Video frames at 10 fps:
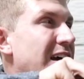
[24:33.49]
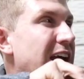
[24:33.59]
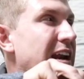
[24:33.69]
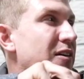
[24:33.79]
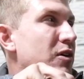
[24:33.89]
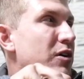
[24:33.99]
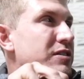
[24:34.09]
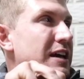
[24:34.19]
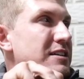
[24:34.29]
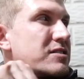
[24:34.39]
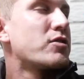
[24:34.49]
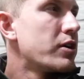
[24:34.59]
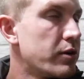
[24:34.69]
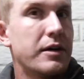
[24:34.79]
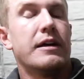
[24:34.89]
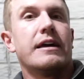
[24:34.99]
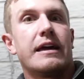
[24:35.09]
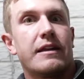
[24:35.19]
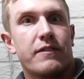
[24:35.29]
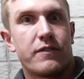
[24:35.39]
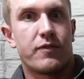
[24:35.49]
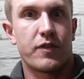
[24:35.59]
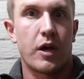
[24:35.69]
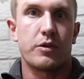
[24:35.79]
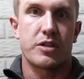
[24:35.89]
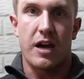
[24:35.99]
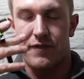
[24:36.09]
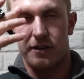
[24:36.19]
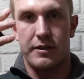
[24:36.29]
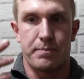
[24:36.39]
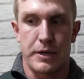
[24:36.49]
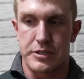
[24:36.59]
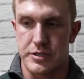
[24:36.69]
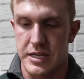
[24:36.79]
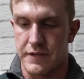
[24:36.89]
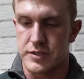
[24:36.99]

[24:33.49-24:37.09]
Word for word: and it rotates through and it goes off and you punch yourself.